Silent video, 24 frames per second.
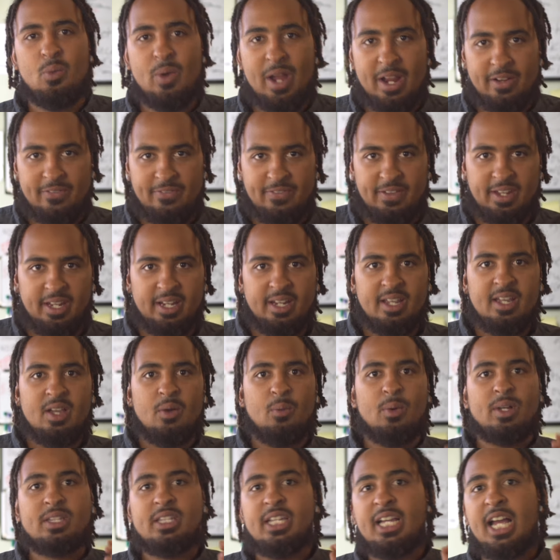Redfin.
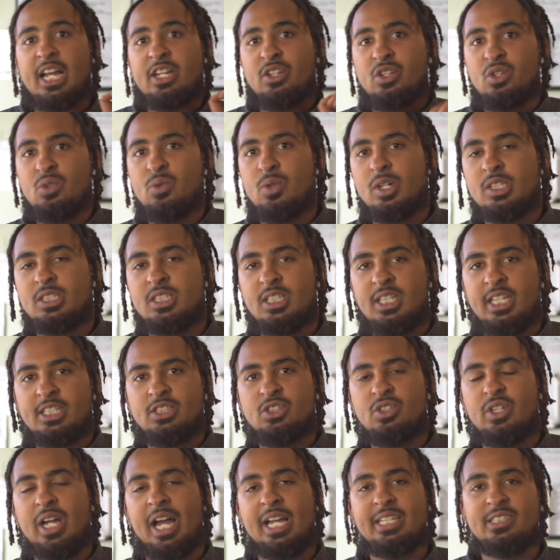One thing I do want to let
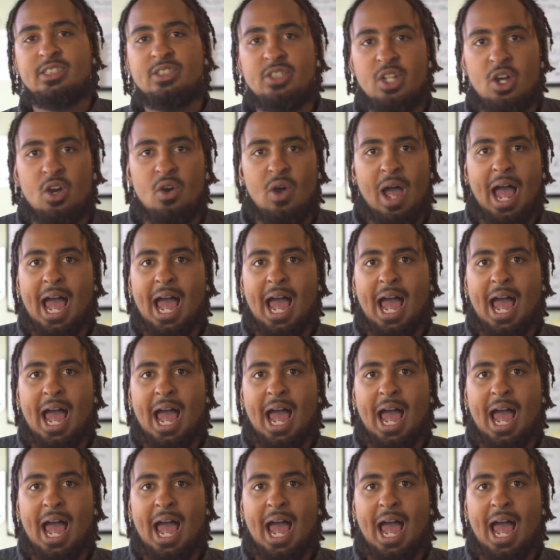you guys know,